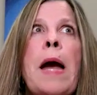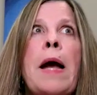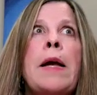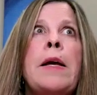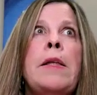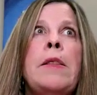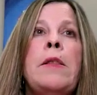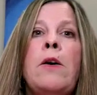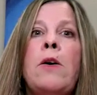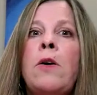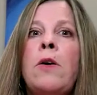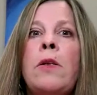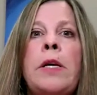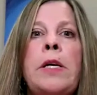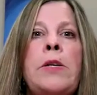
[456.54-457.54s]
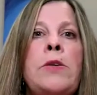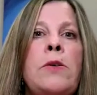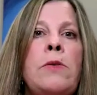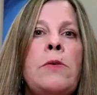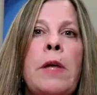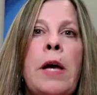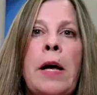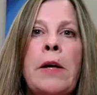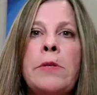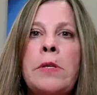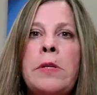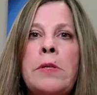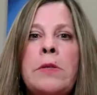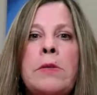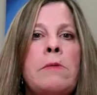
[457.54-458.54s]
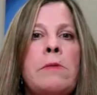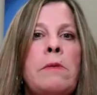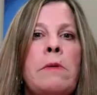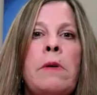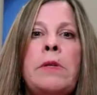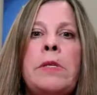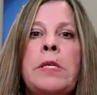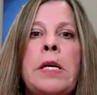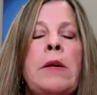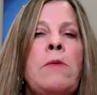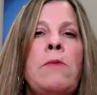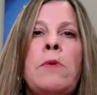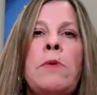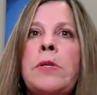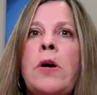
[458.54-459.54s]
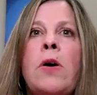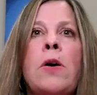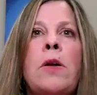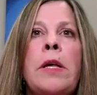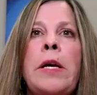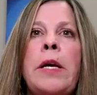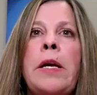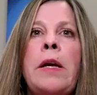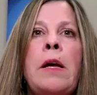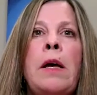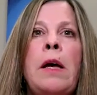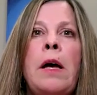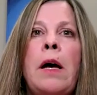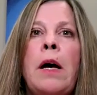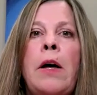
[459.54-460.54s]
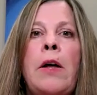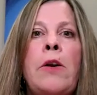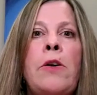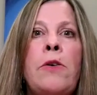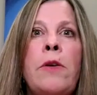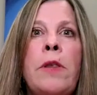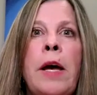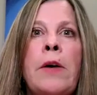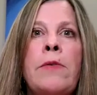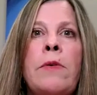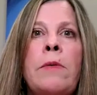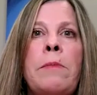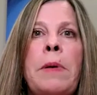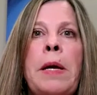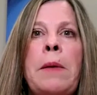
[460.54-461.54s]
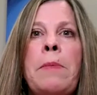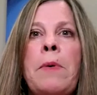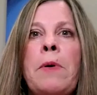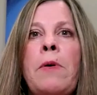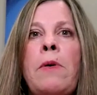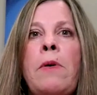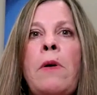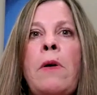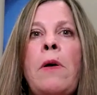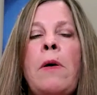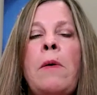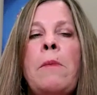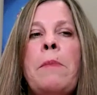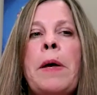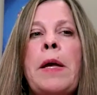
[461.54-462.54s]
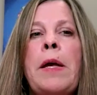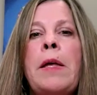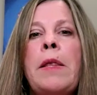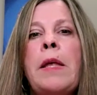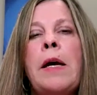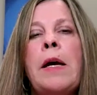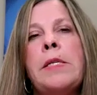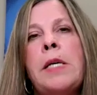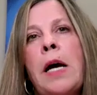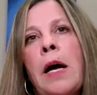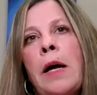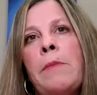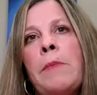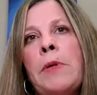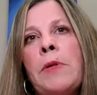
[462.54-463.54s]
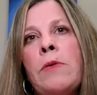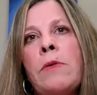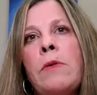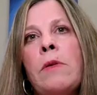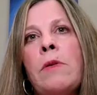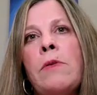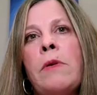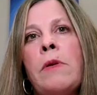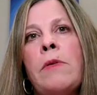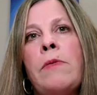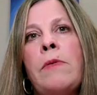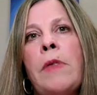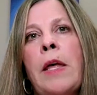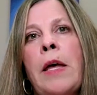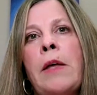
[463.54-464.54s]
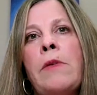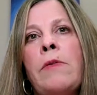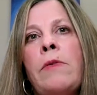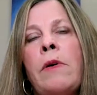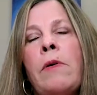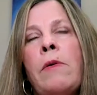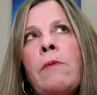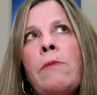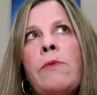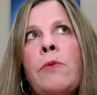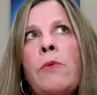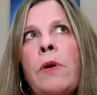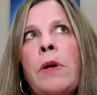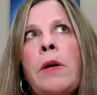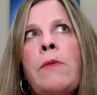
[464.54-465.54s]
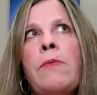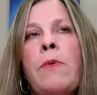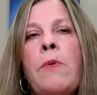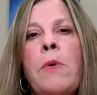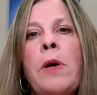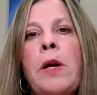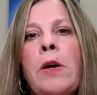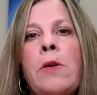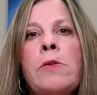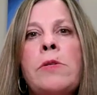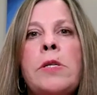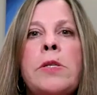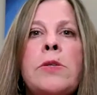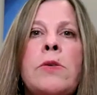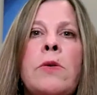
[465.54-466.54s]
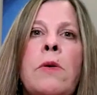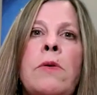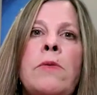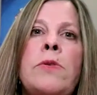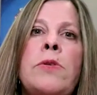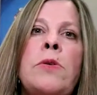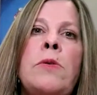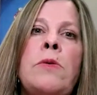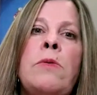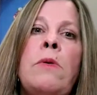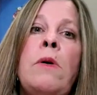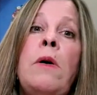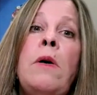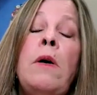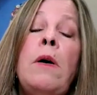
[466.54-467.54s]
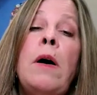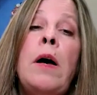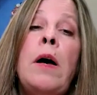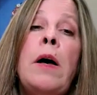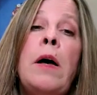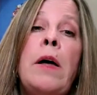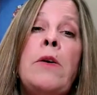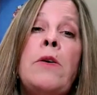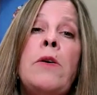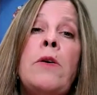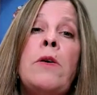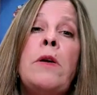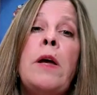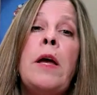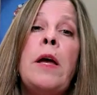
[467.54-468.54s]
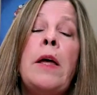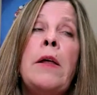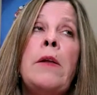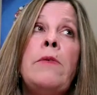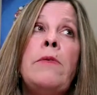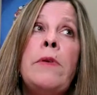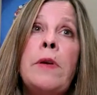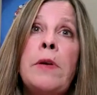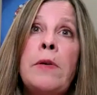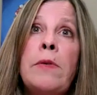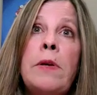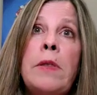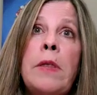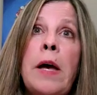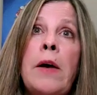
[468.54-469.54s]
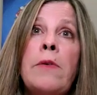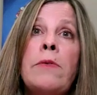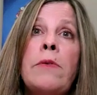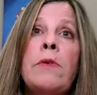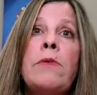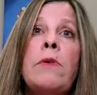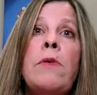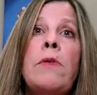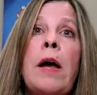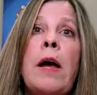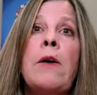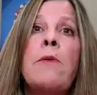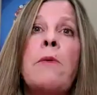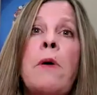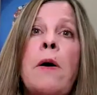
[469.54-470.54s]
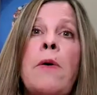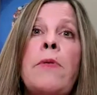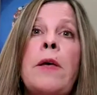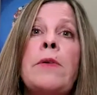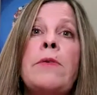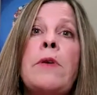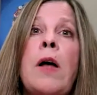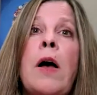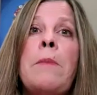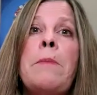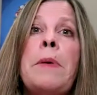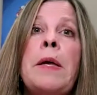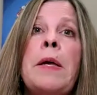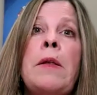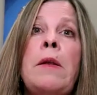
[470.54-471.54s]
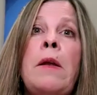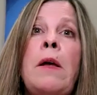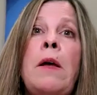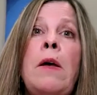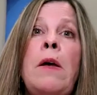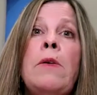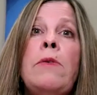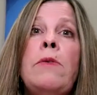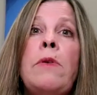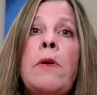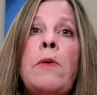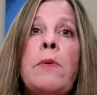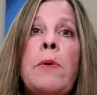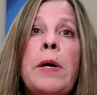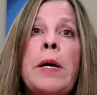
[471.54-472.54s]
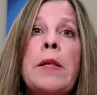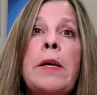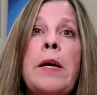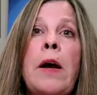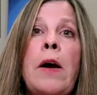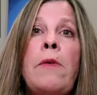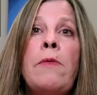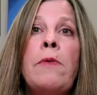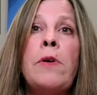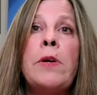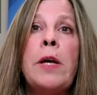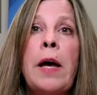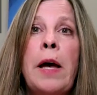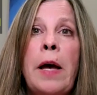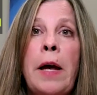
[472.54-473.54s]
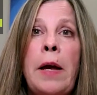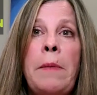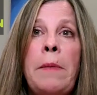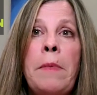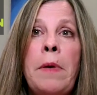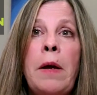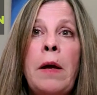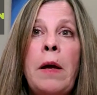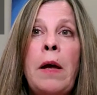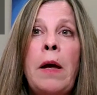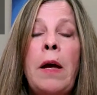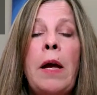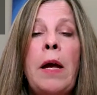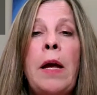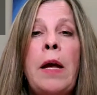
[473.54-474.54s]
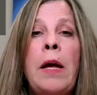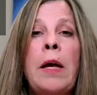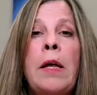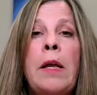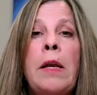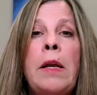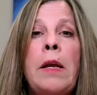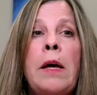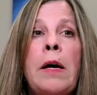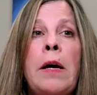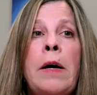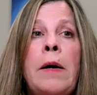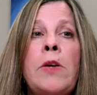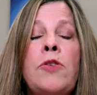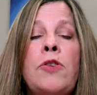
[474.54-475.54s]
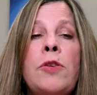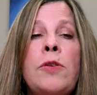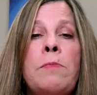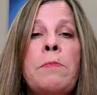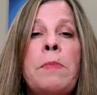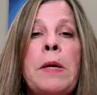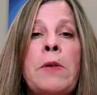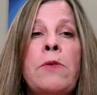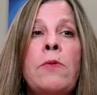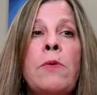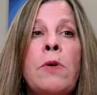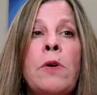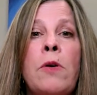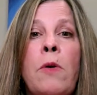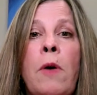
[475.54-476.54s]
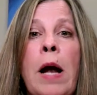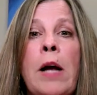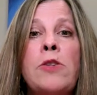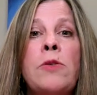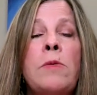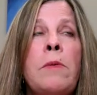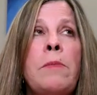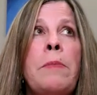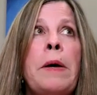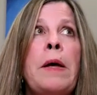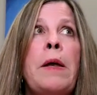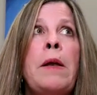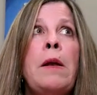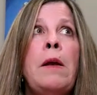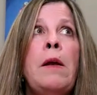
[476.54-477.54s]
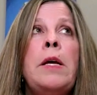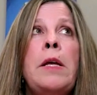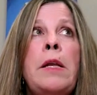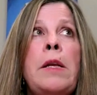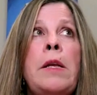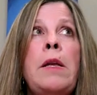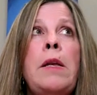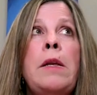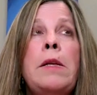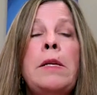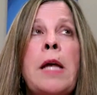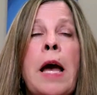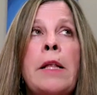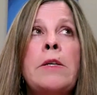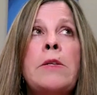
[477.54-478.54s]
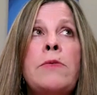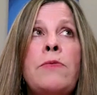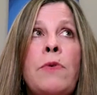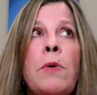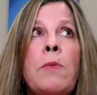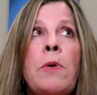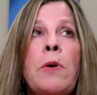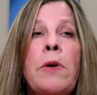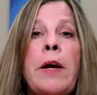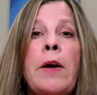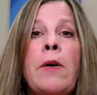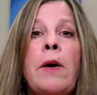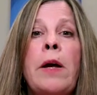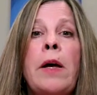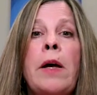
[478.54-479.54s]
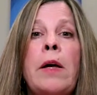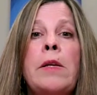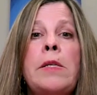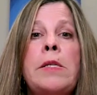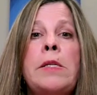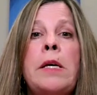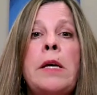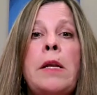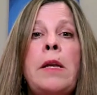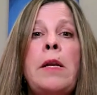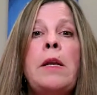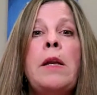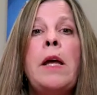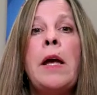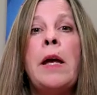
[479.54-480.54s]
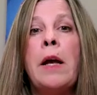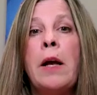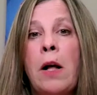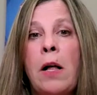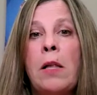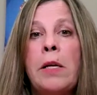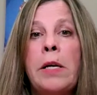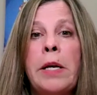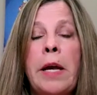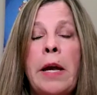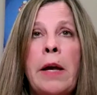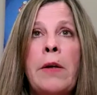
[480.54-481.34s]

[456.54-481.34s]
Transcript: back in the early 2000s, Denton was hardly 100,000 people, but in that time, since then, so 24 years, it's grown to 160,000. So that growth has not been so quickly over time, and it's just been sort of gradual. But in Dallas-Fort Worth area, Denton and Collin